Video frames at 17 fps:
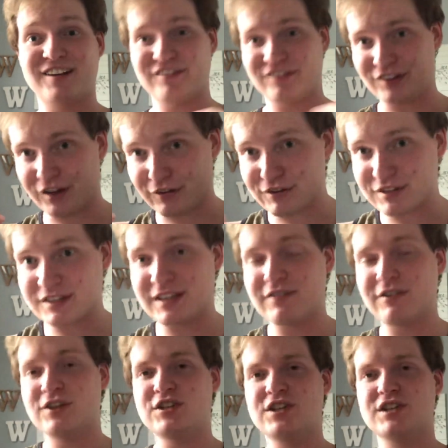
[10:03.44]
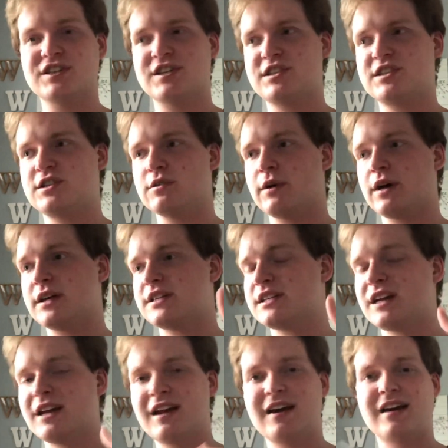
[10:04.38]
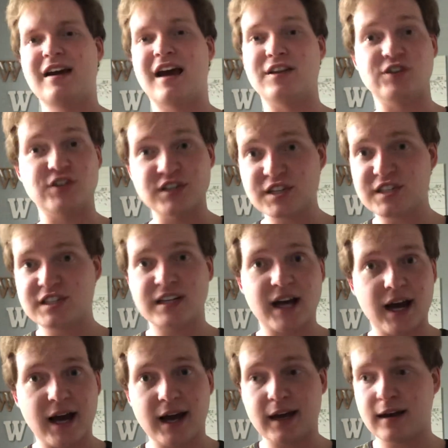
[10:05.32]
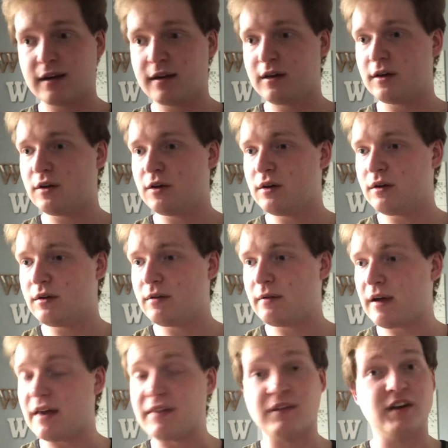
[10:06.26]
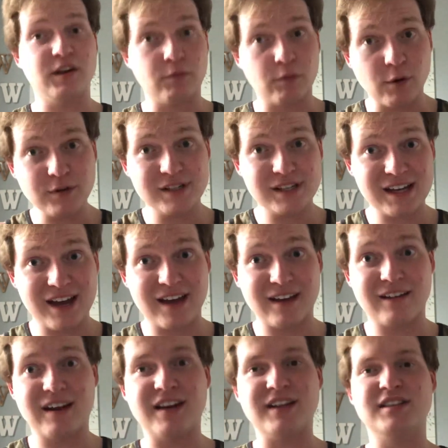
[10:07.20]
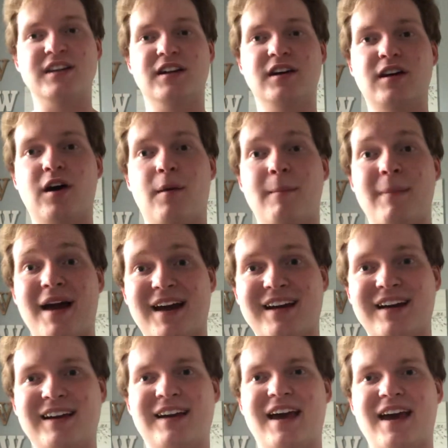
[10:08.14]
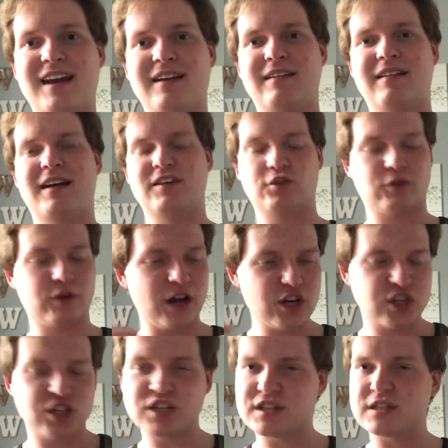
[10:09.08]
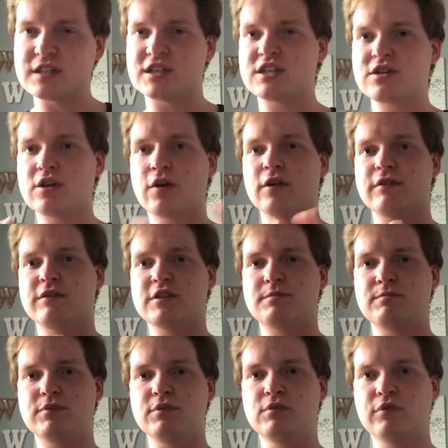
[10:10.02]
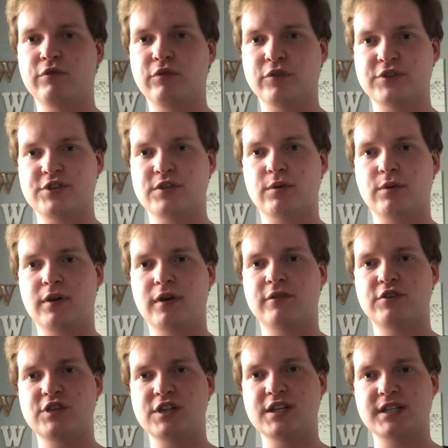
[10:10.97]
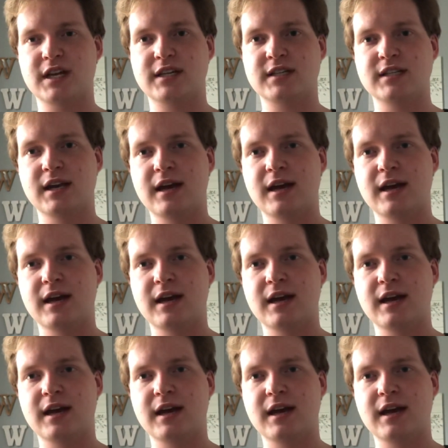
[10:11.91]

of love was giving Jesus to us, and Jesus died, and then he rose again, and he's going to come back again. And creation is the start of this beautiful story of Jesus.